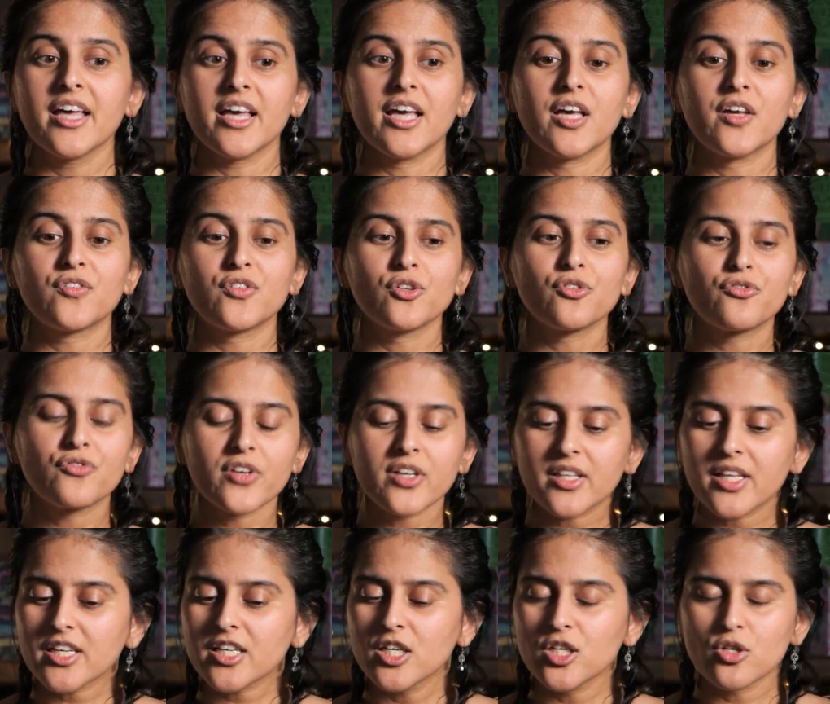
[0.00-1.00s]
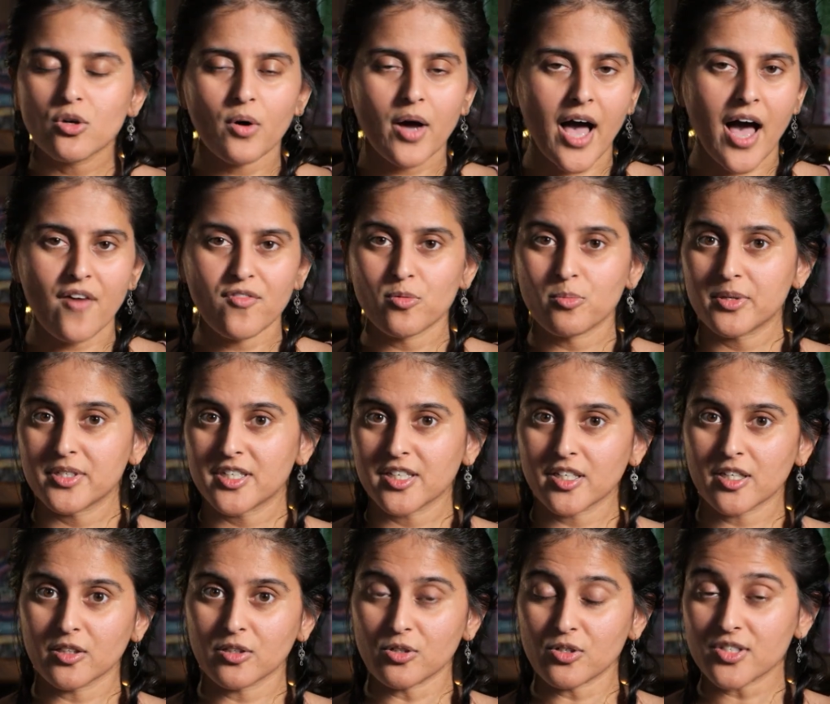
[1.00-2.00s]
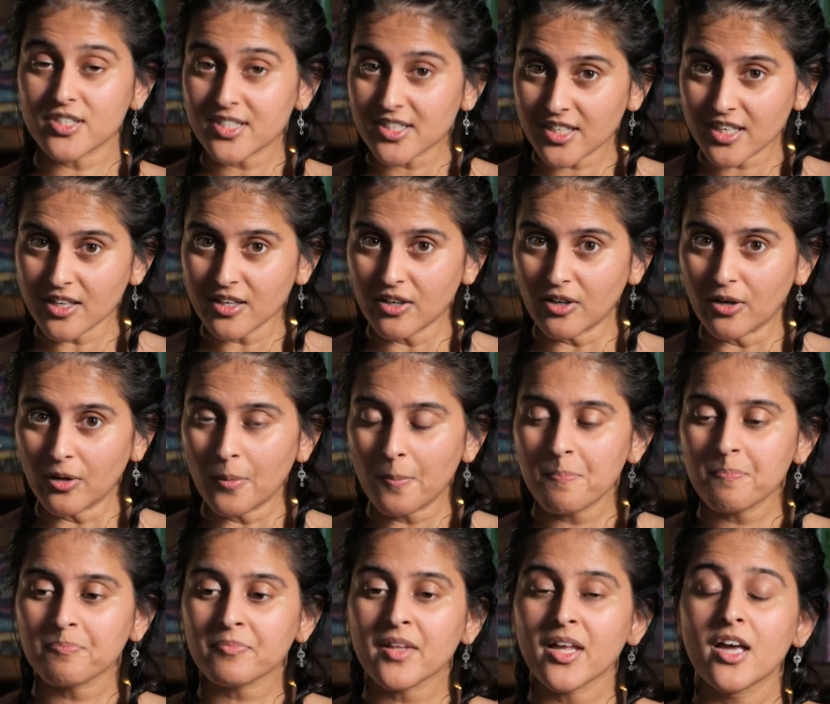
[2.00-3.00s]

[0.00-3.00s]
If you feel like you don't have a particular skill,